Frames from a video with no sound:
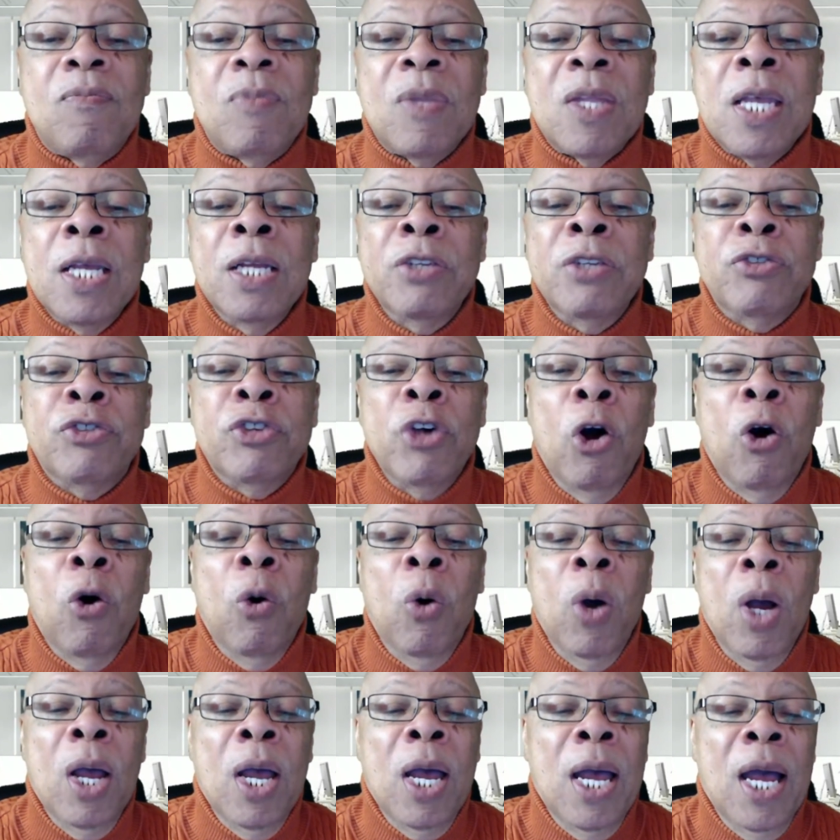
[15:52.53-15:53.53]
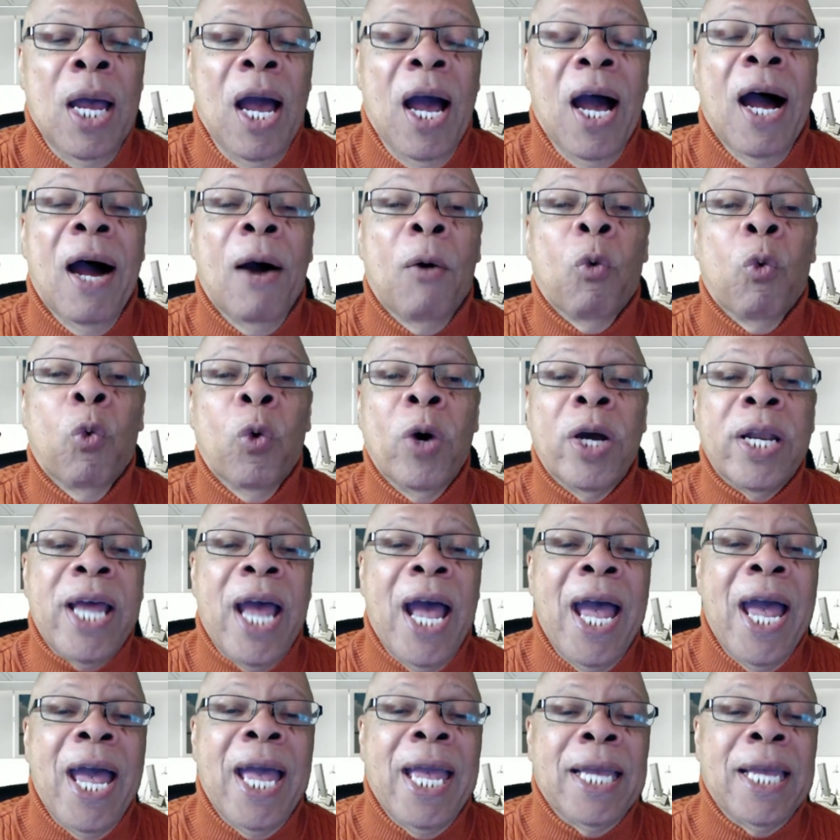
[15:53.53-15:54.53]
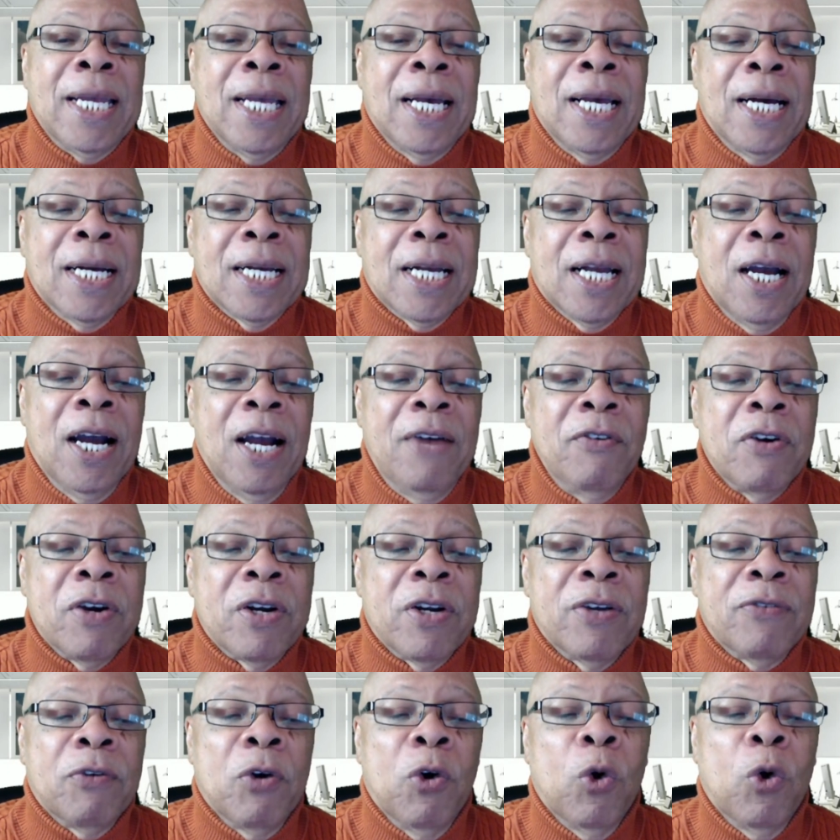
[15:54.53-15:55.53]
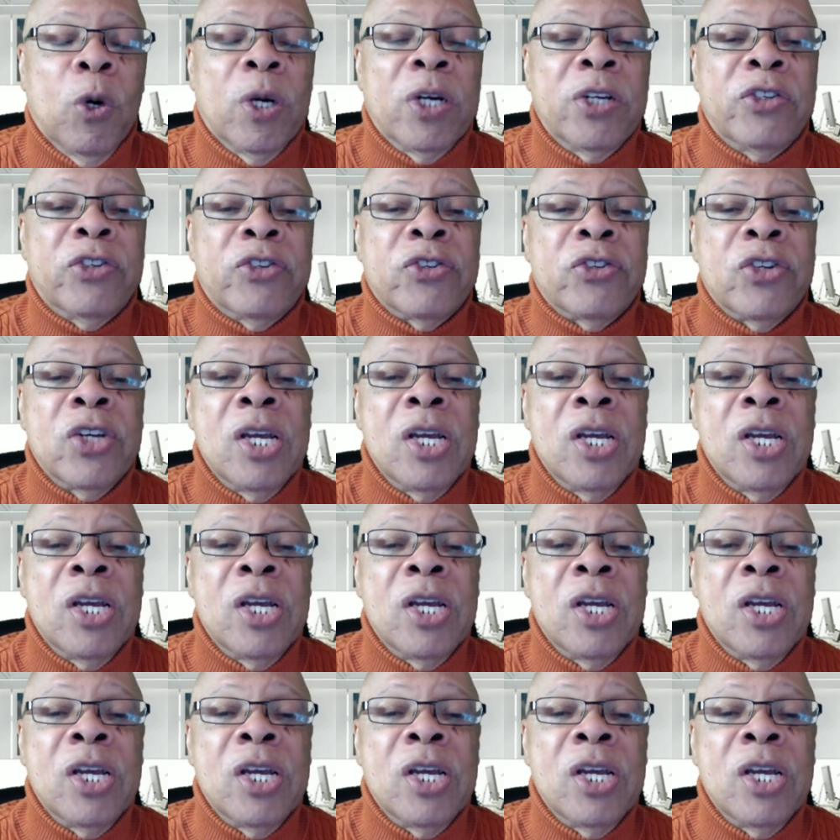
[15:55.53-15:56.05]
And so, what I covered, of course,